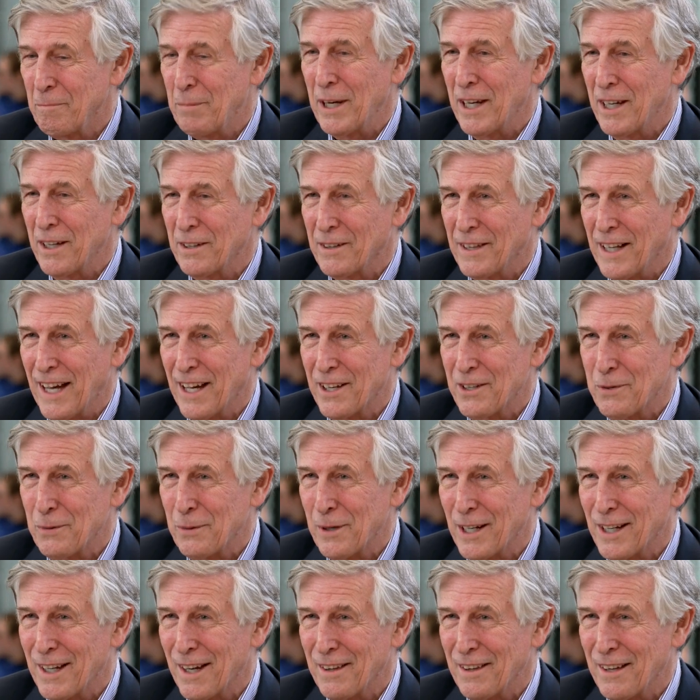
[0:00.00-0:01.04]
Bing last
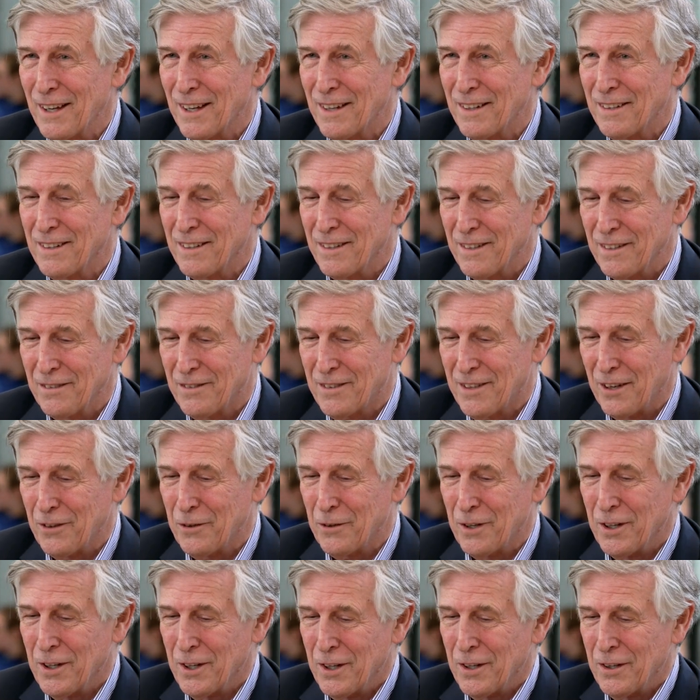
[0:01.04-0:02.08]
week, I think, to
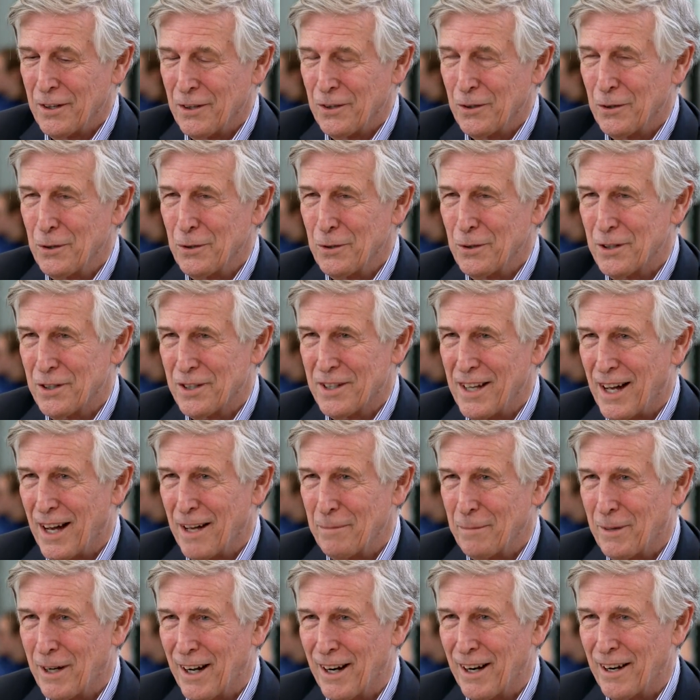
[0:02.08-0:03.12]
said who is
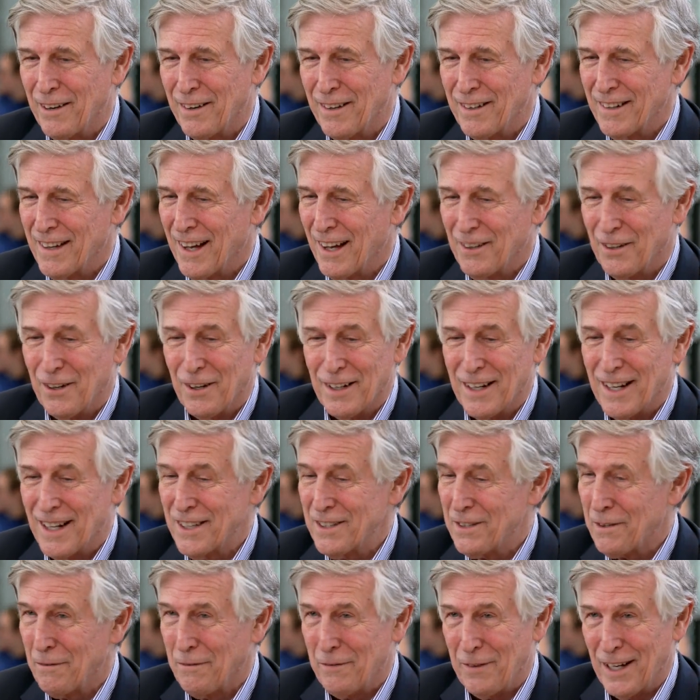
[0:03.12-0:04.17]
Don Beyer and got all
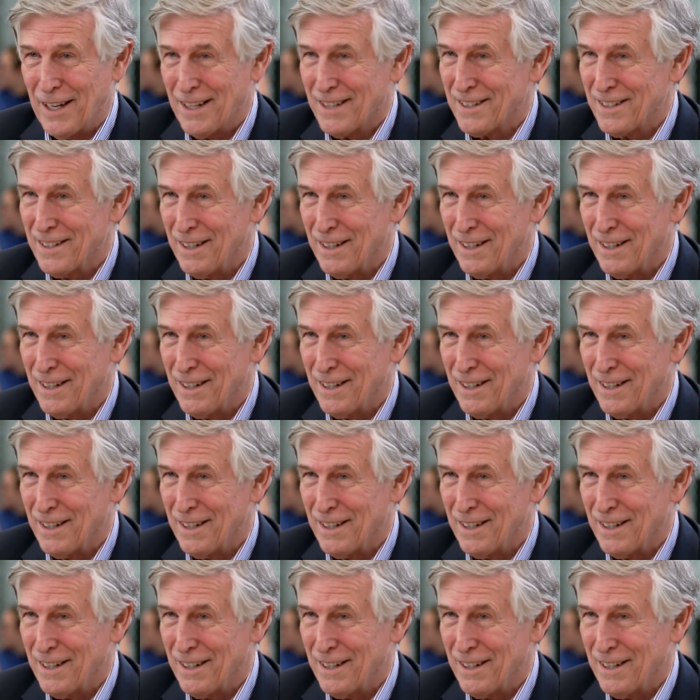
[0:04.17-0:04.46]
kinds of fake